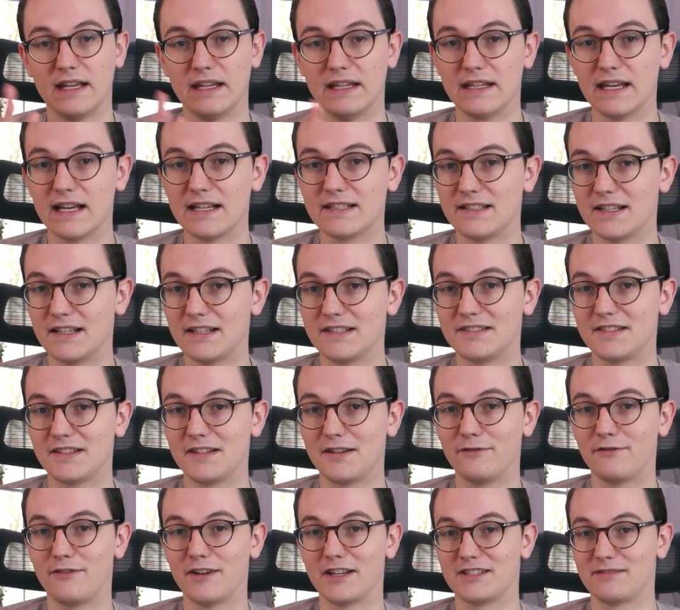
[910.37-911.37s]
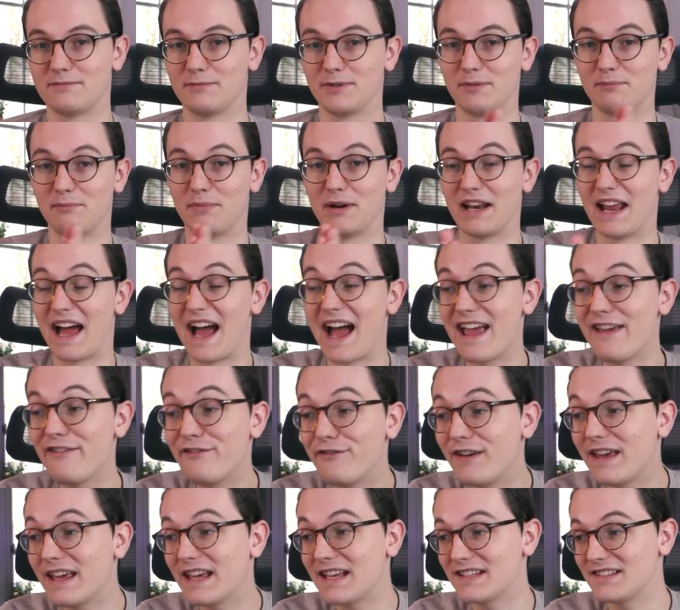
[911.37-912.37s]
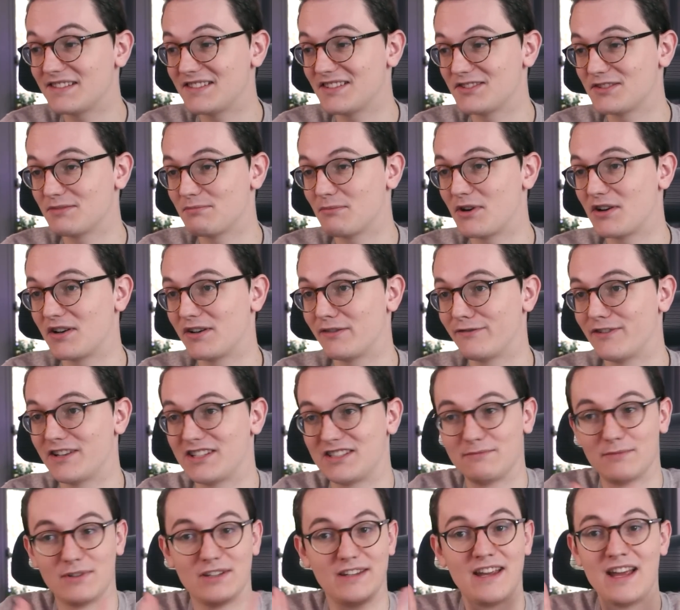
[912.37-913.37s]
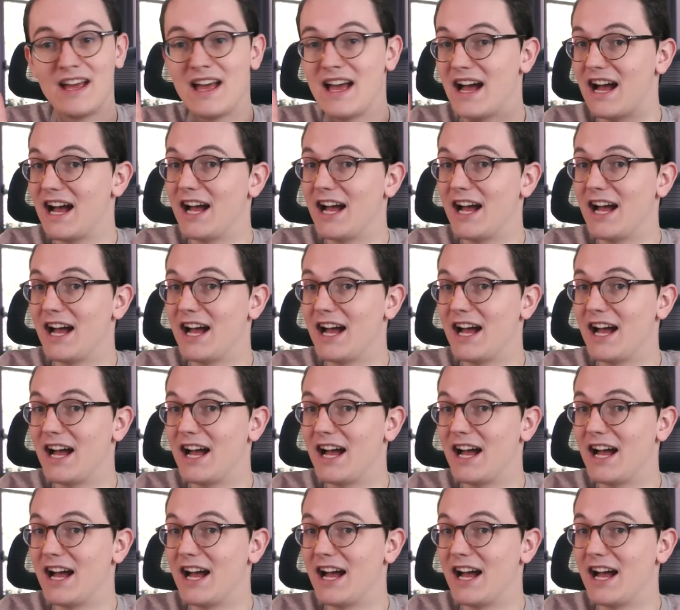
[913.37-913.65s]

Yes, it's an investment, but I think it's a smart investment.